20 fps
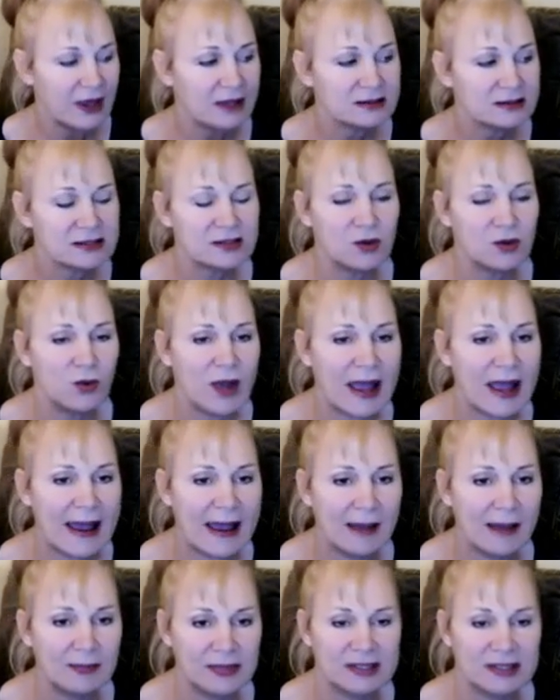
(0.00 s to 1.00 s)
So what
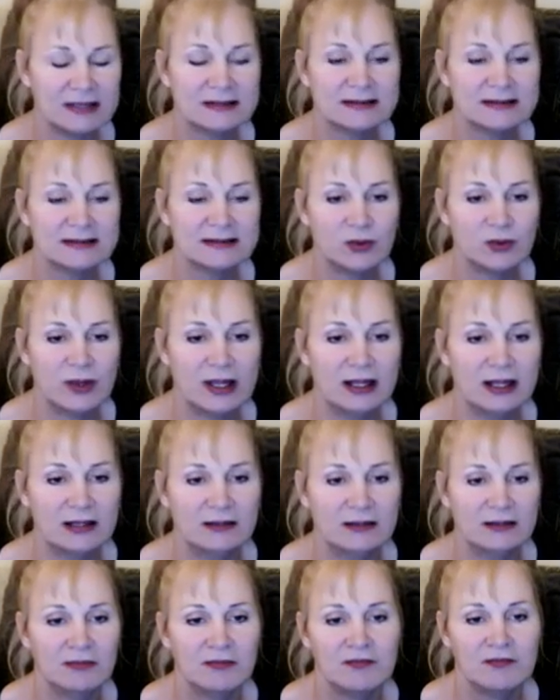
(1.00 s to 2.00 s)
happens when
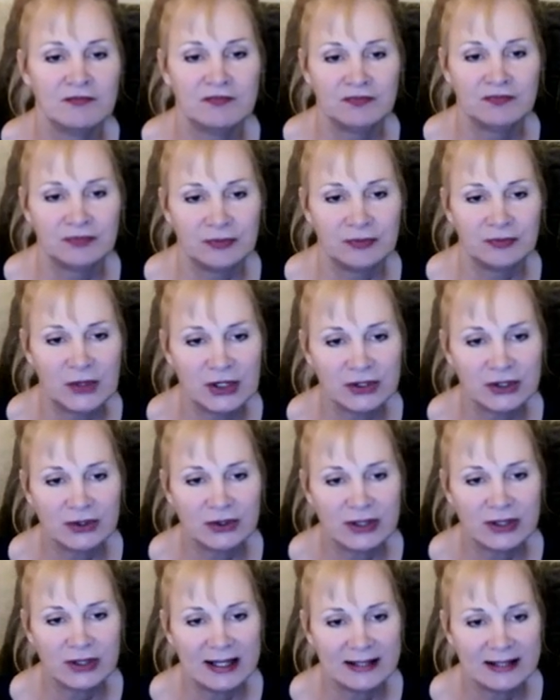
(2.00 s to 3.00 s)

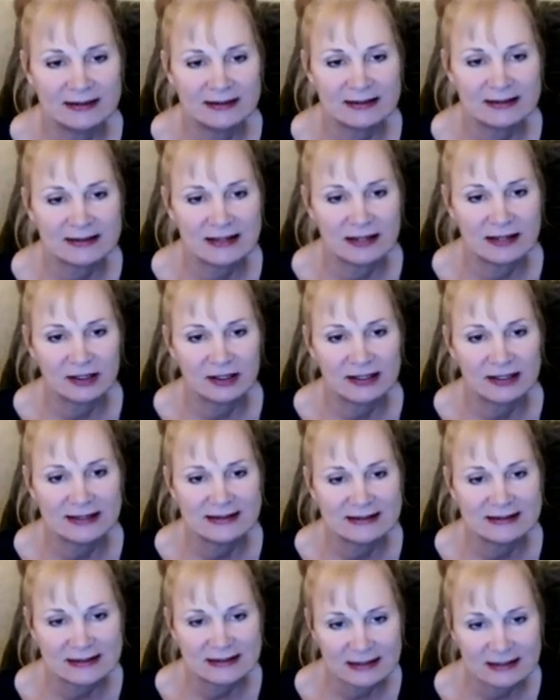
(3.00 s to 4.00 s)
Mercury and the sun are
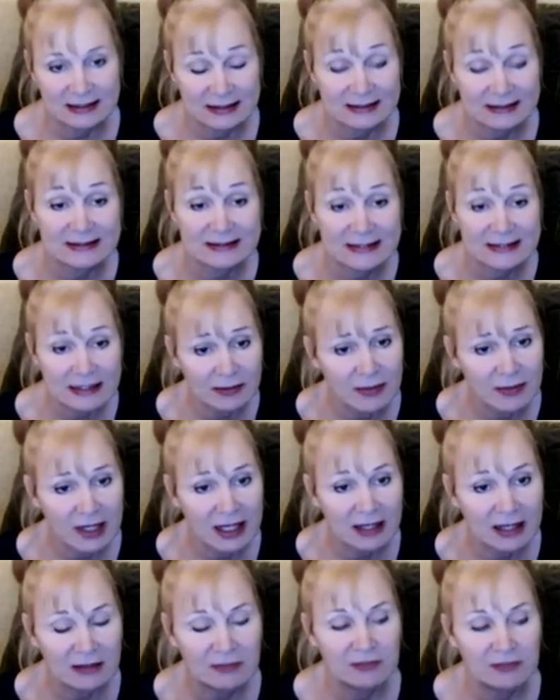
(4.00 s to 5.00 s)

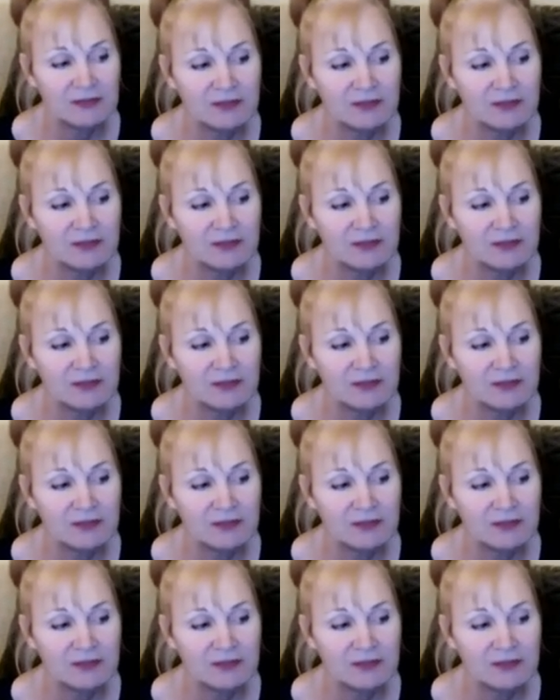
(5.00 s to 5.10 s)
cazimi